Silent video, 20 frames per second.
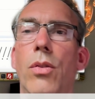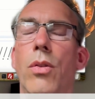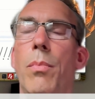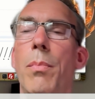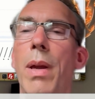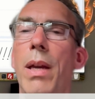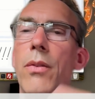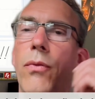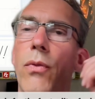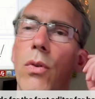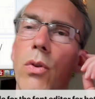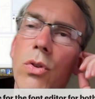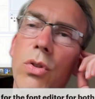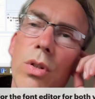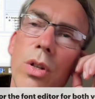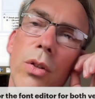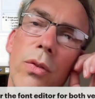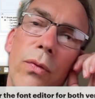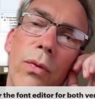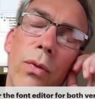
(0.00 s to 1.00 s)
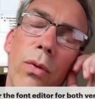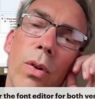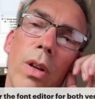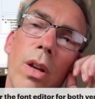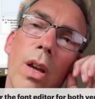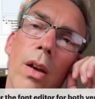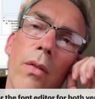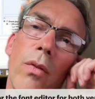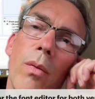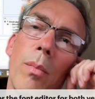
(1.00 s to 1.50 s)
The Mac version is
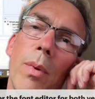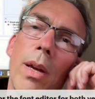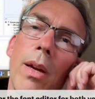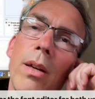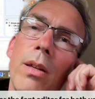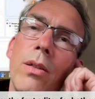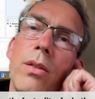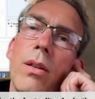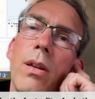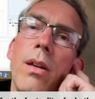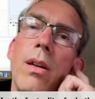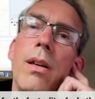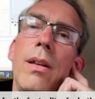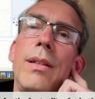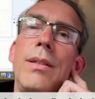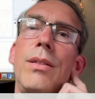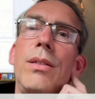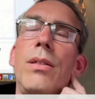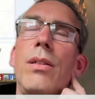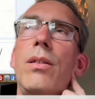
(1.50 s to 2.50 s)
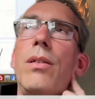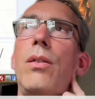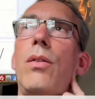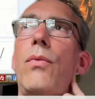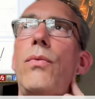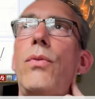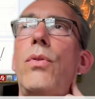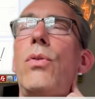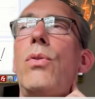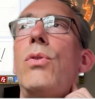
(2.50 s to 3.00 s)
fully FMX, and
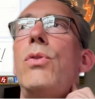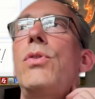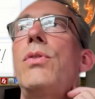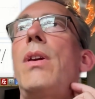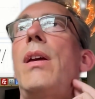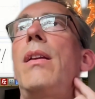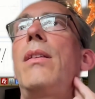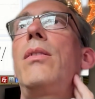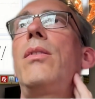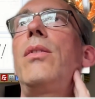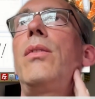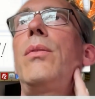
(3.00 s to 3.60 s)
of course, and